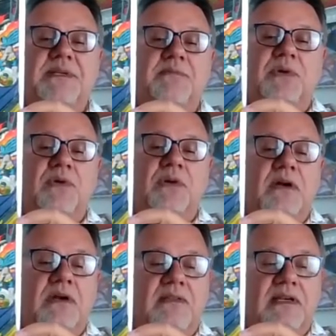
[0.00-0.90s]
been
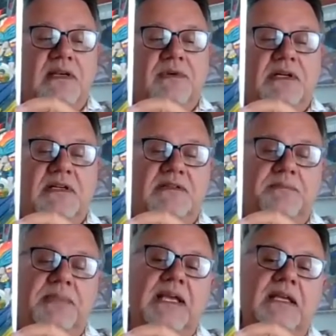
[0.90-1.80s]
more than I wanted to
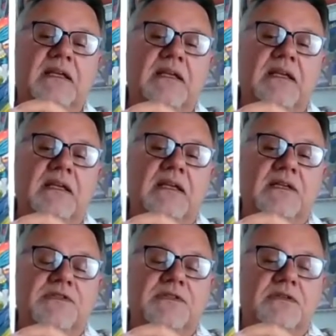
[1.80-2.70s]
pay.
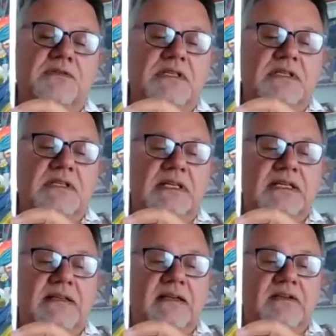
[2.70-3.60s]
So
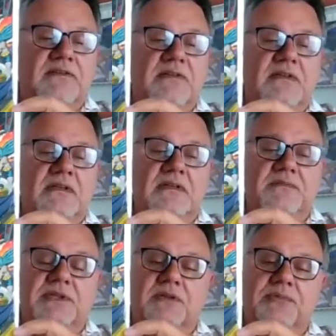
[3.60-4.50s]
Night Tiger,
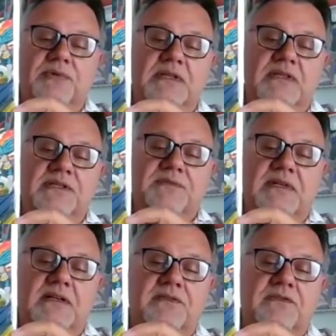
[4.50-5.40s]
pointed this
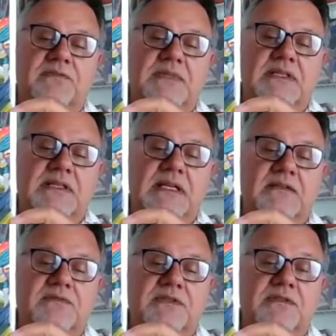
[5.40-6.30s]
one out to me,
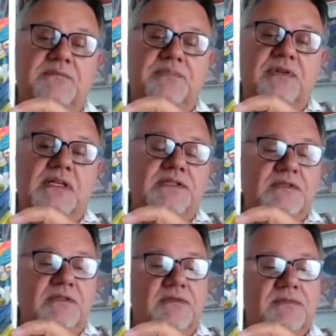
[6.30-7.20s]
and it was a good price.
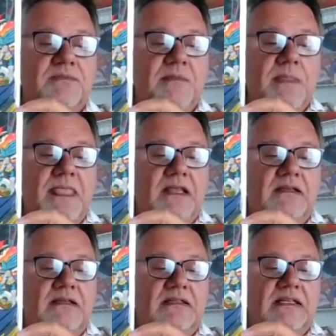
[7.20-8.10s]
So
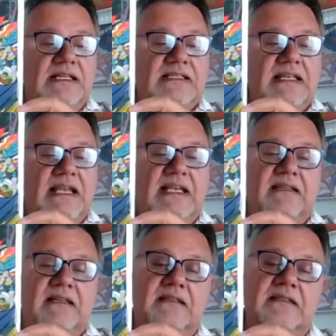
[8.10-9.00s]
I
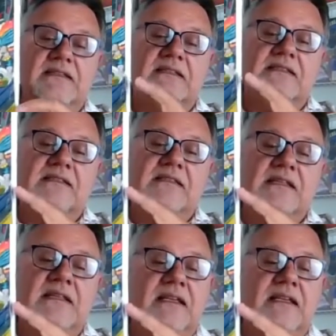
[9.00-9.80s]
snagged it. This is